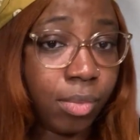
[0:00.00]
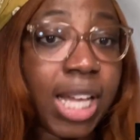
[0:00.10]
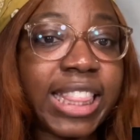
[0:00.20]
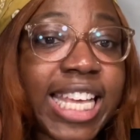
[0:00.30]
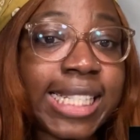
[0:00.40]

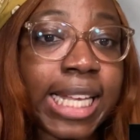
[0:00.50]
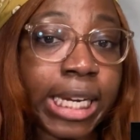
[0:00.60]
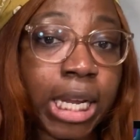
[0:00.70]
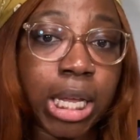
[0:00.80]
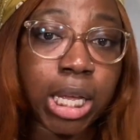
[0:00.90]
Listen.
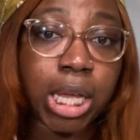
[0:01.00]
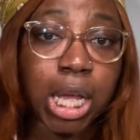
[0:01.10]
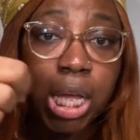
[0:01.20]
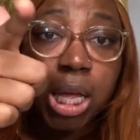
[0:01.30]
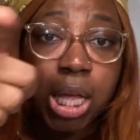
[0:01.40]

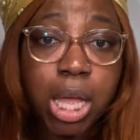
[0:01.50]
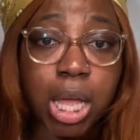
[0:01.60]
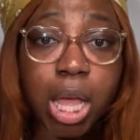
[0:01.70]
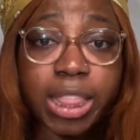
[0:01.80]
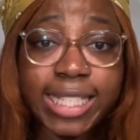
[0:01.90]

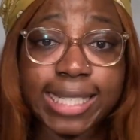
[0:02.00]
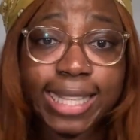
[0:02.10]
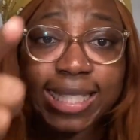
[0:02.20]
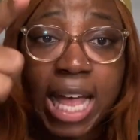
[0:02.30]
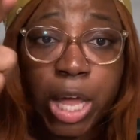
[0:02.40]
Listen to
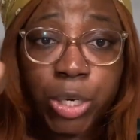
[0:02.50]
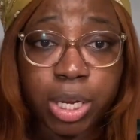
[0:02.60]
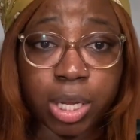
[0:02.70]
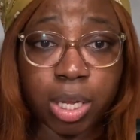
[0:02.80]
the sound.